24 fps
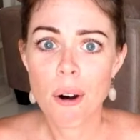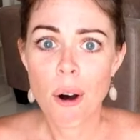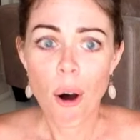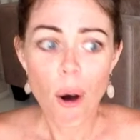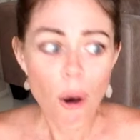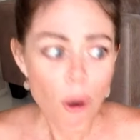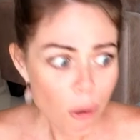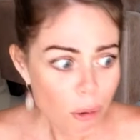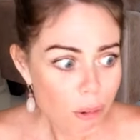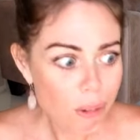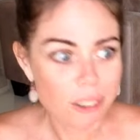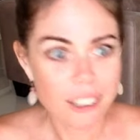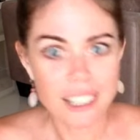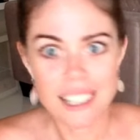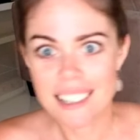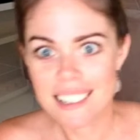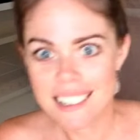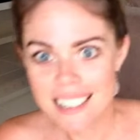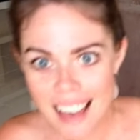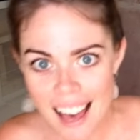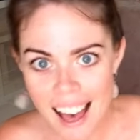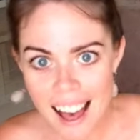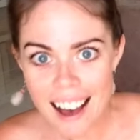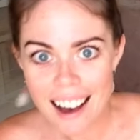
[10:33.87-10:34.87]
holy
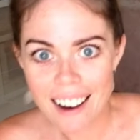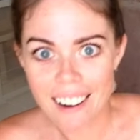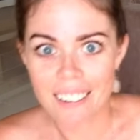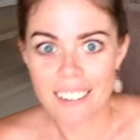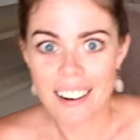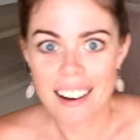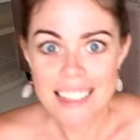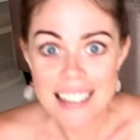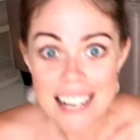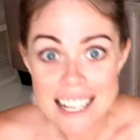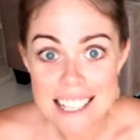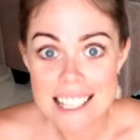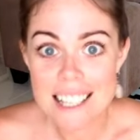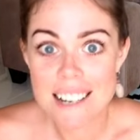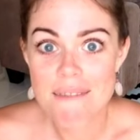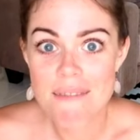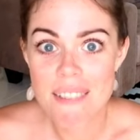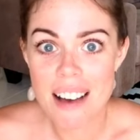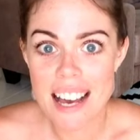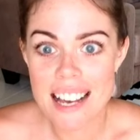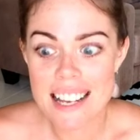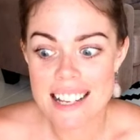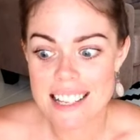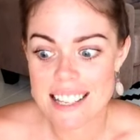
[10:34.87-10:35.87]
cow, that's
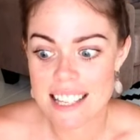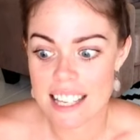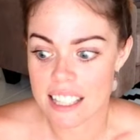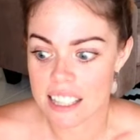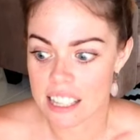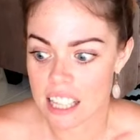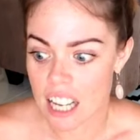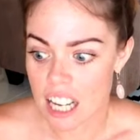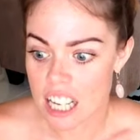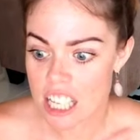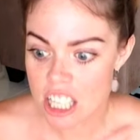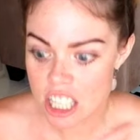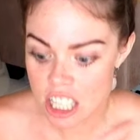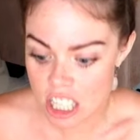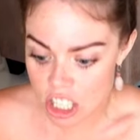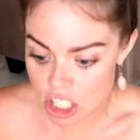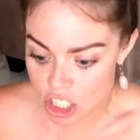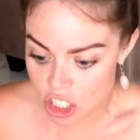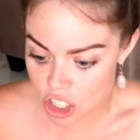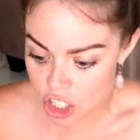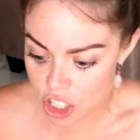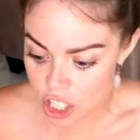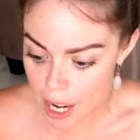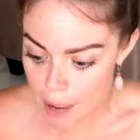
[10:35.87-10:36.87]
amazing. It's
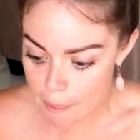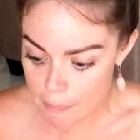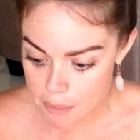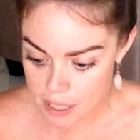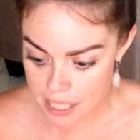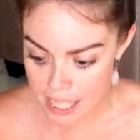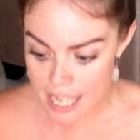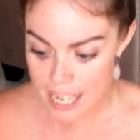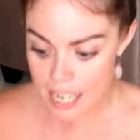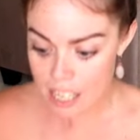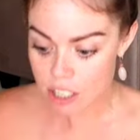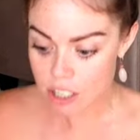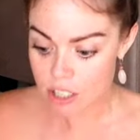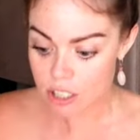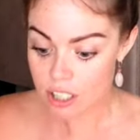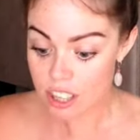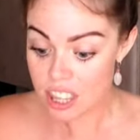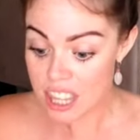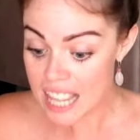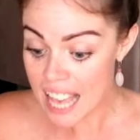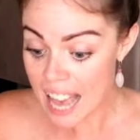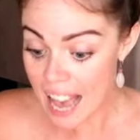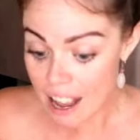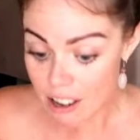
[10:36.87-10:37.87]
just jumped an extra
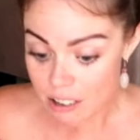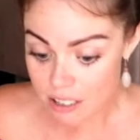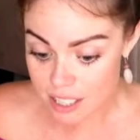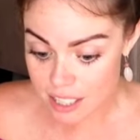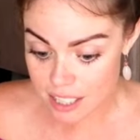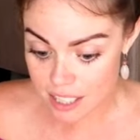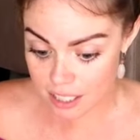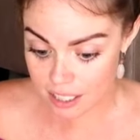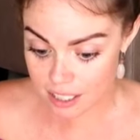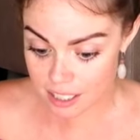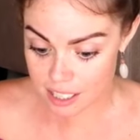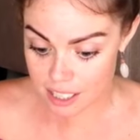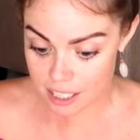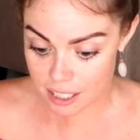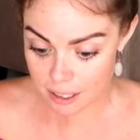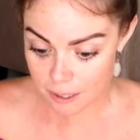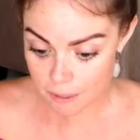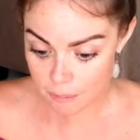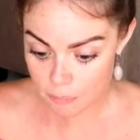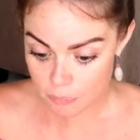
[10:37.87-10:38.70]
thousand.